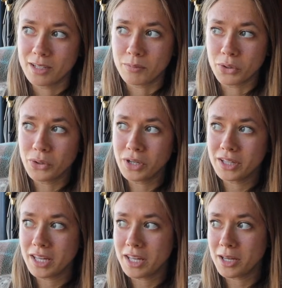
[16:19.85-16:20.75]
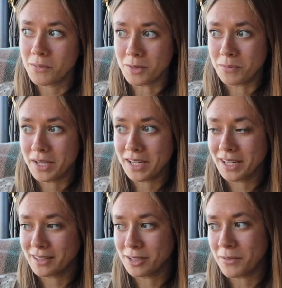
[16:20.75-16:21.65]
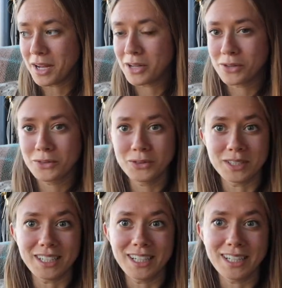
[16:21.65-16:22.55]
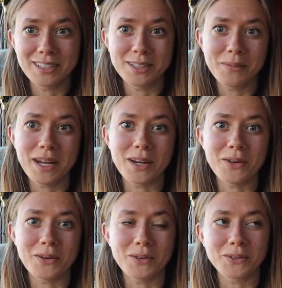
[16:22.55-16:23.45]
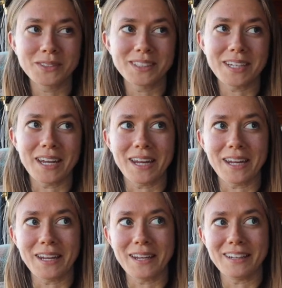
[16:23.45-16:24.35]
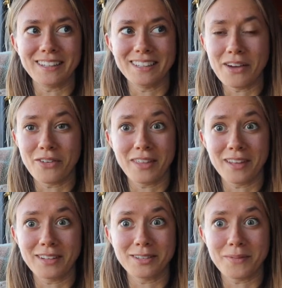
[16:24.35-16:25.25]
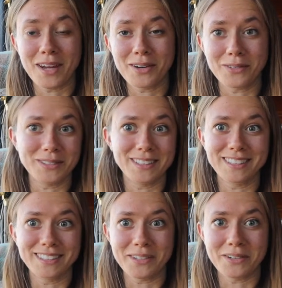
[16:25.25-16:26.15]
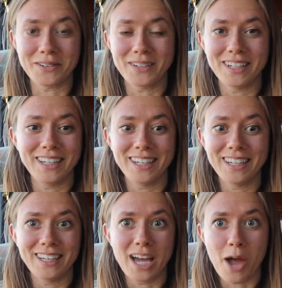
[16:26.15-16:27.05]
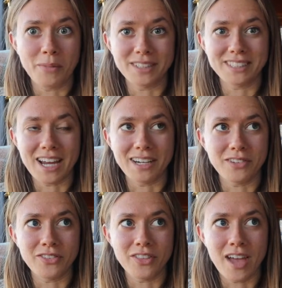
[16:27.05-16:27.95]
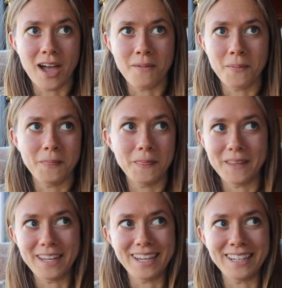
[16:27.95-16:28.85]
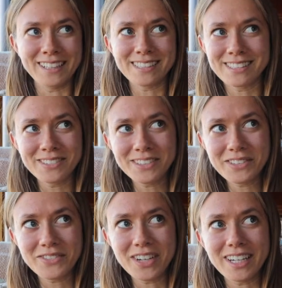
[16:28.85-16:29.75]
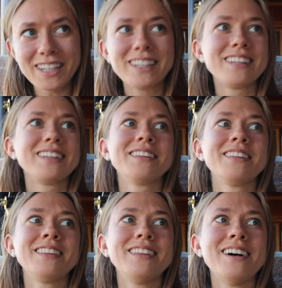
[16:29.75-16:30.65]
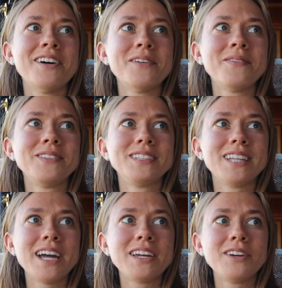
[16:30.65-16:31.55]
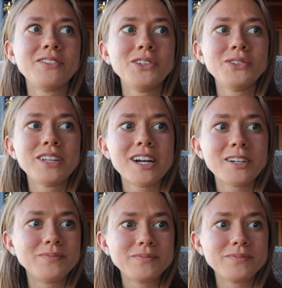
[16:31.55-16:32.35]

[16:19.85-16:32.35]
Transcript: pruning them, and picking tomatoes, and eating tomatoes, and everything tomatoes. So I'm excited for that. And it's really funny. I interviewed there,